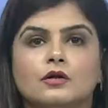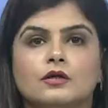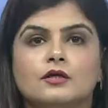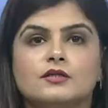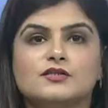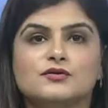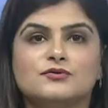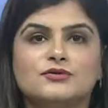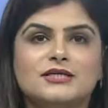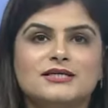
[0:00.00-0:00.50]

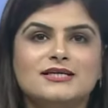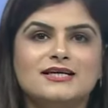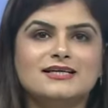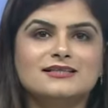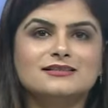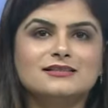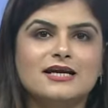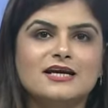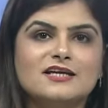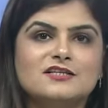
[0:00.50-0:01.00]
So DD
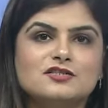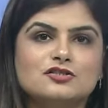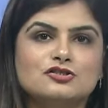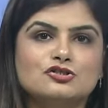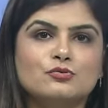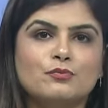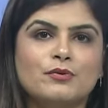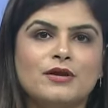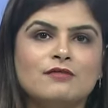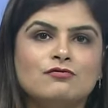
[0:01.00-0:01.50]
India's
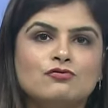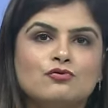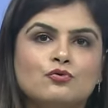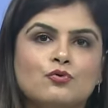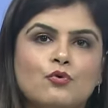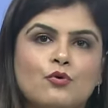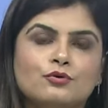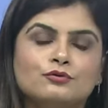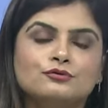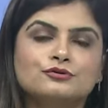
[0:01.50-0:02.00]
Shubhendu
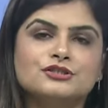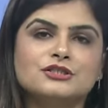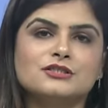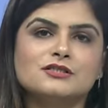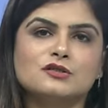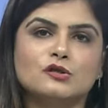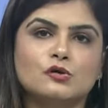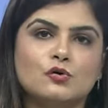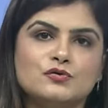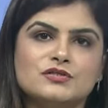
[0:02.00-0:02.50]
Ghosh
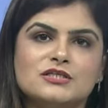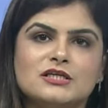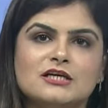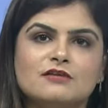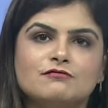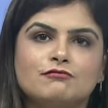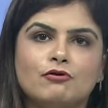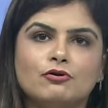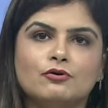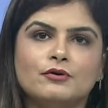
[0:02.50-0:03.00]
is
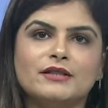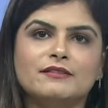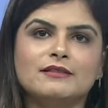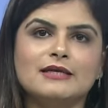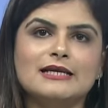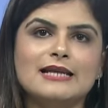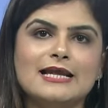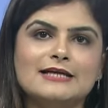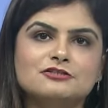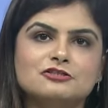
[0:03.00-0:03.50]
closely following
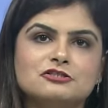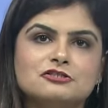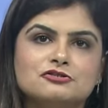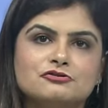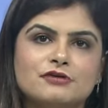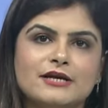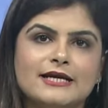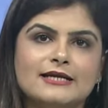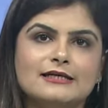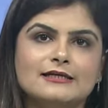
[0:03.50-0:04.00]
the electoral
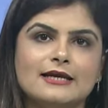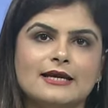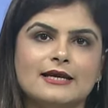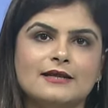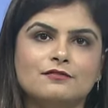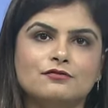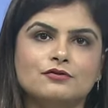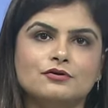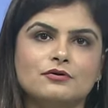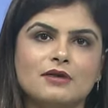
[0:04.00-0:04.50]
trail
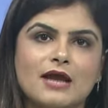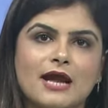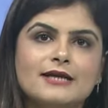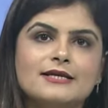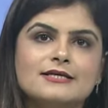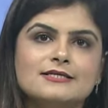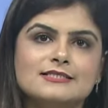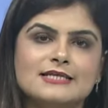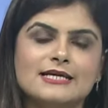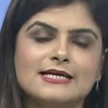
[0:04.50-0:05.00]
in the
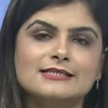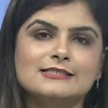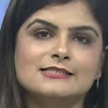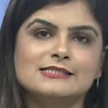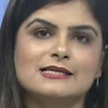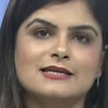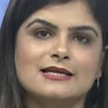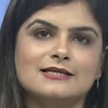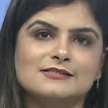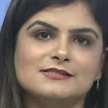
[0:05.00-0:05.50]
United
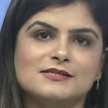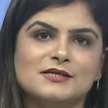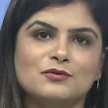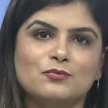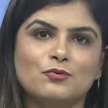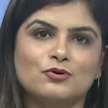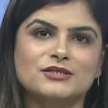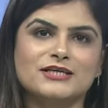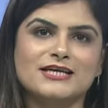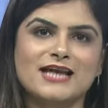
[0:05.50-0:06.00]
States. Let's see
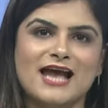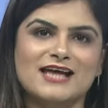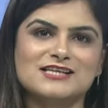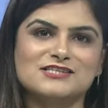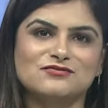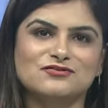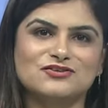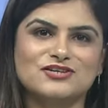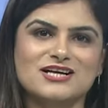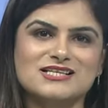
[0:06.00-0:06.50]
what he
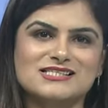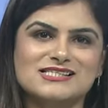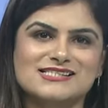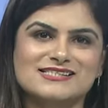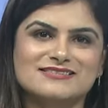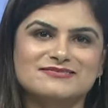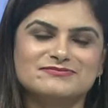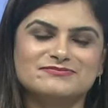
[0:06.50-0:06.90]
has for us.